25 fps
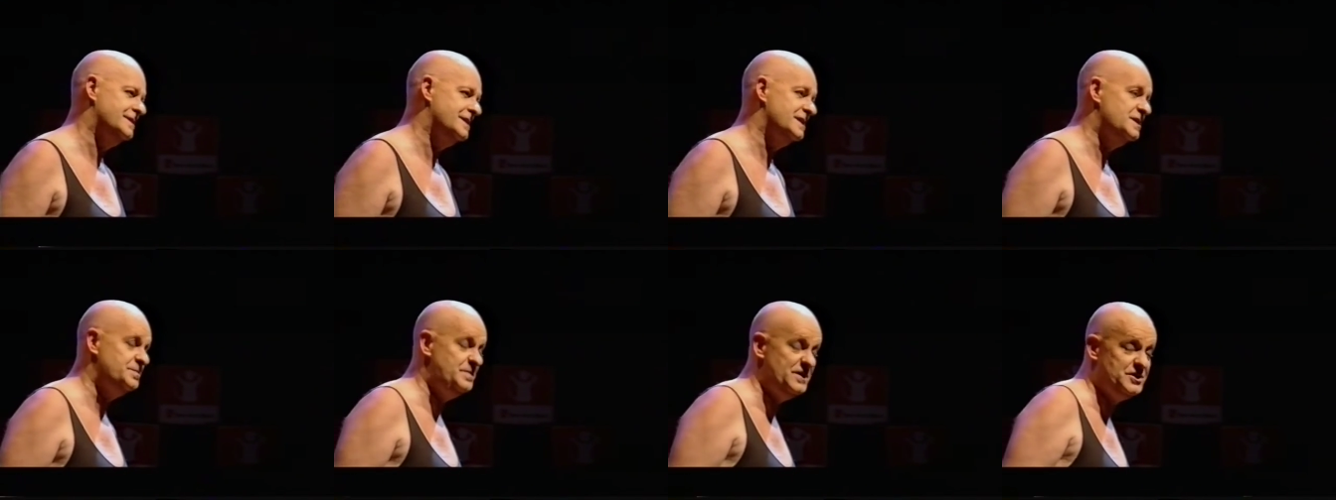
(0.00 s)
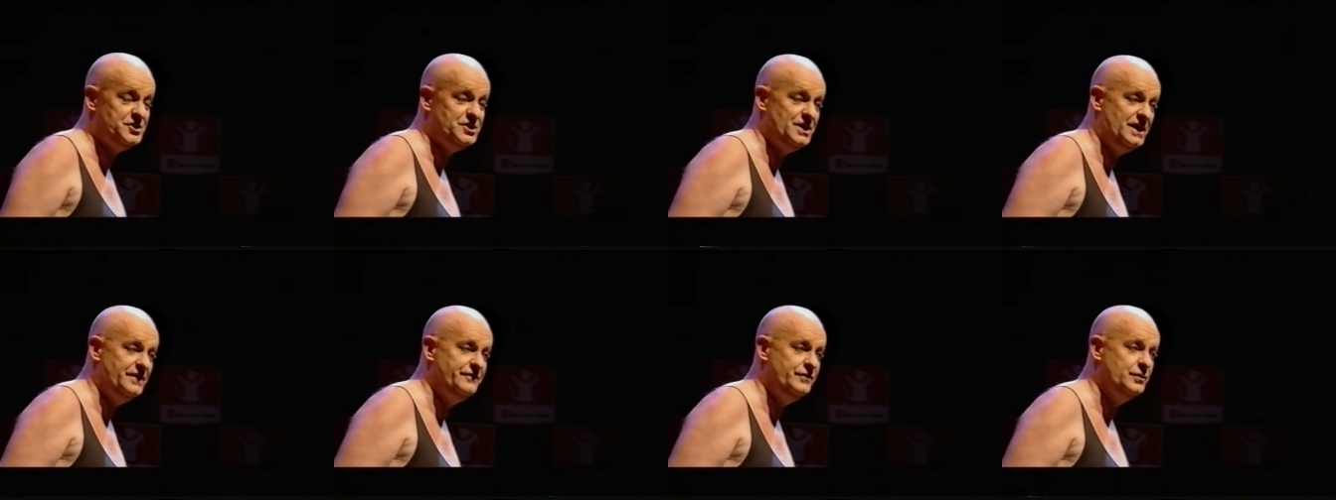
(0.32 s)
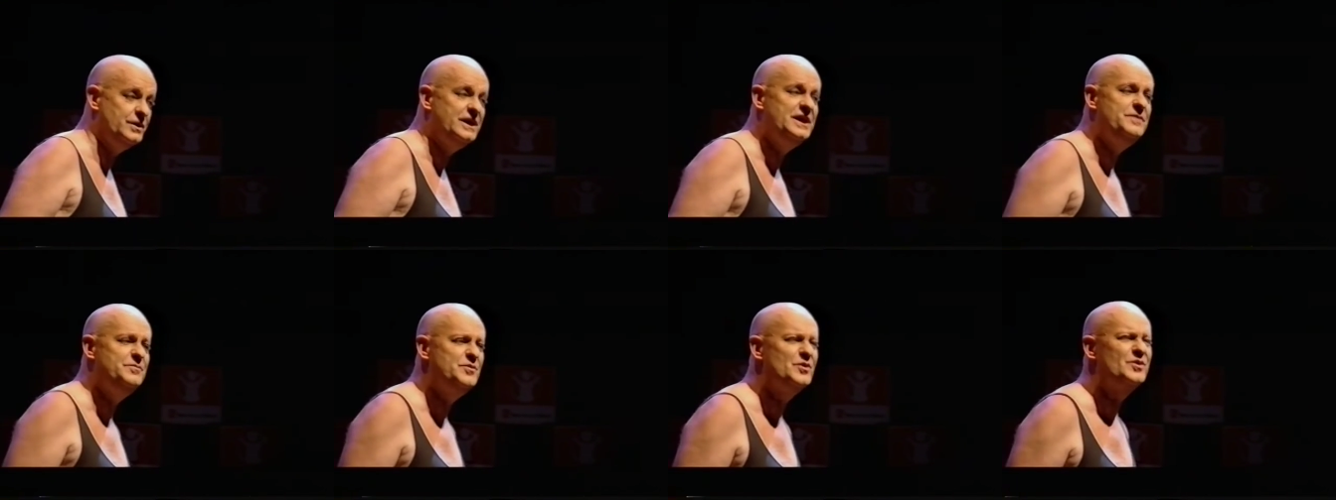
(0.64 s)
especially if you
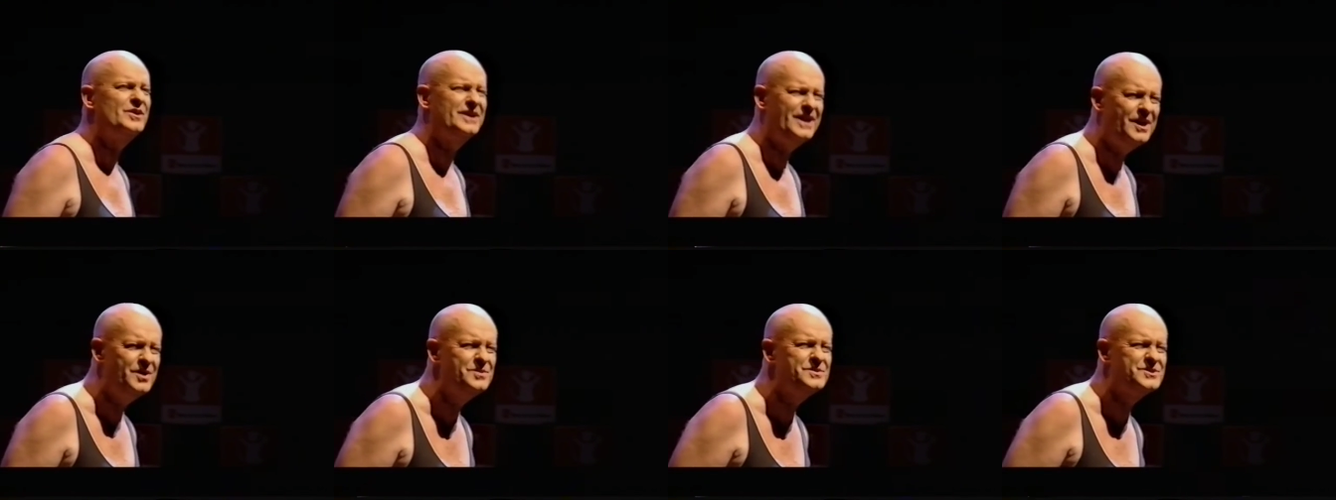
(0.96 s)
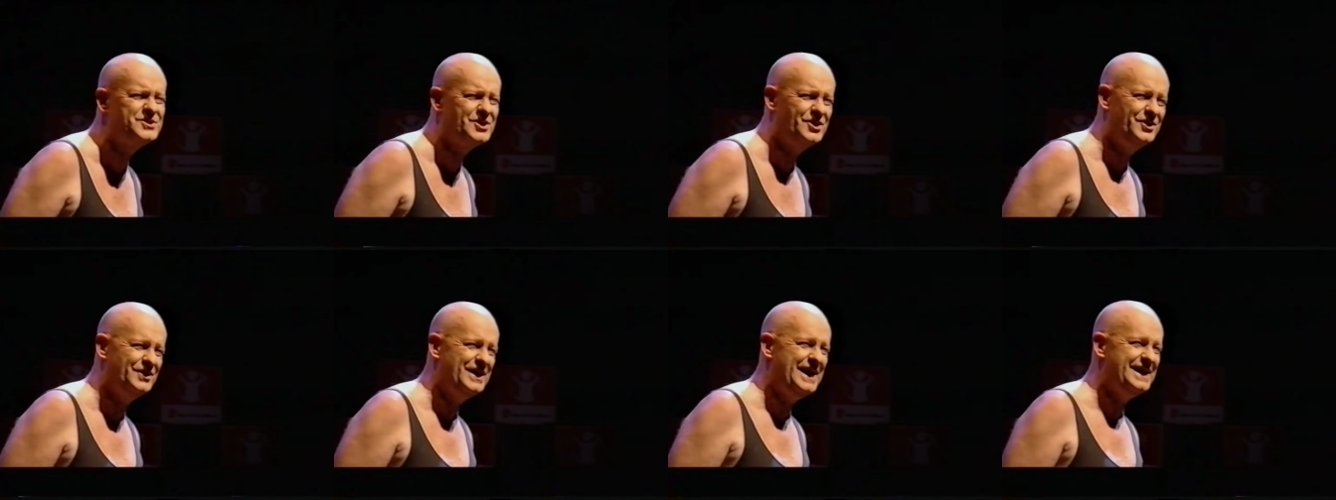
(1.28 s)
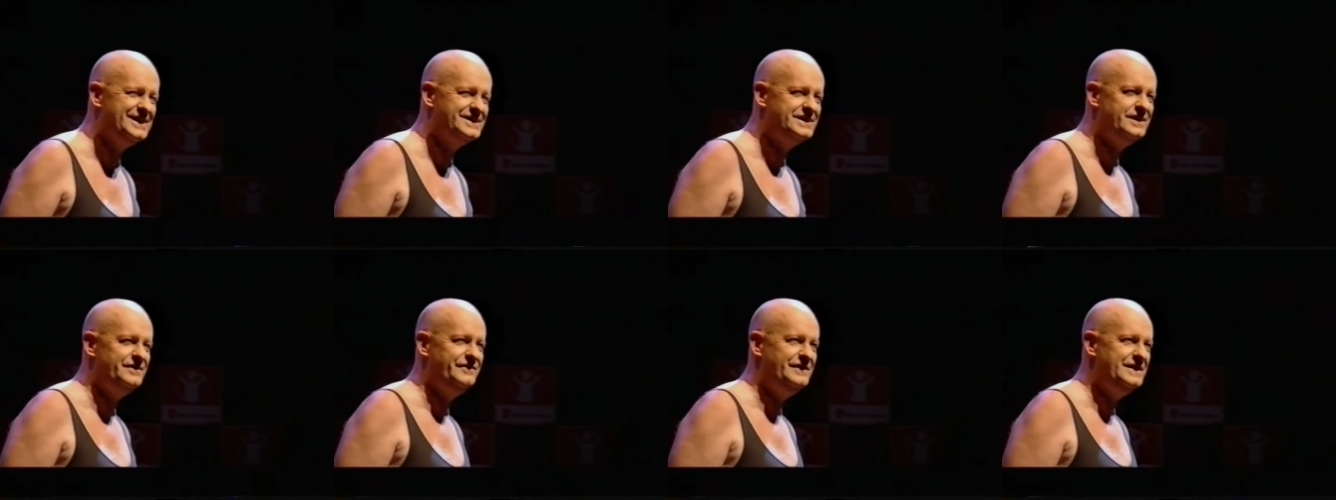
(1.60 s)
keep your clothes on,
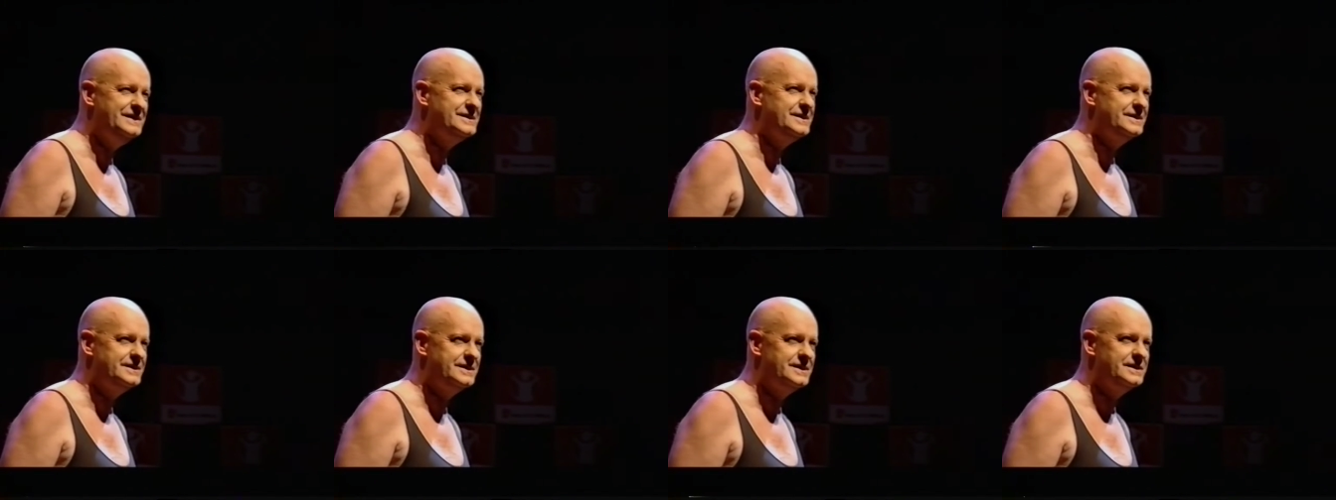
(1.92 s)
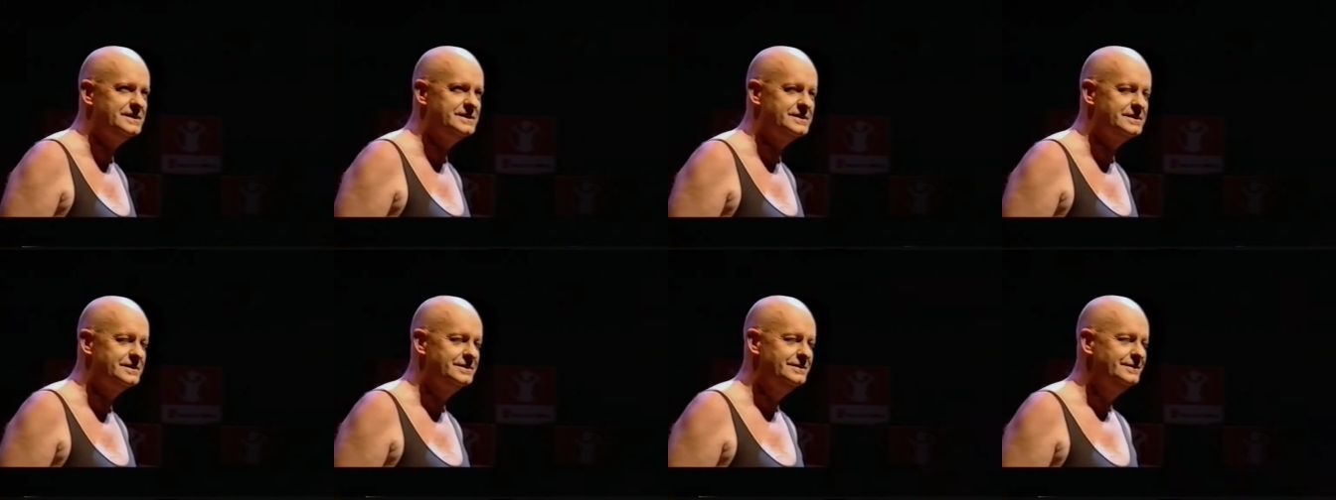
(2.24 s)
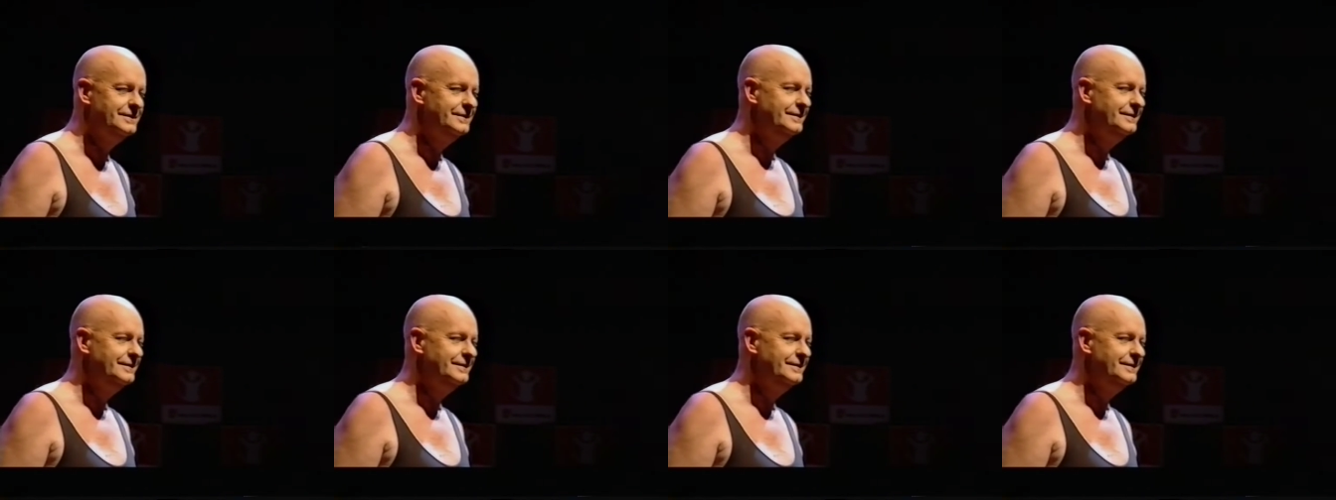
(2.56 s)
as Evita does.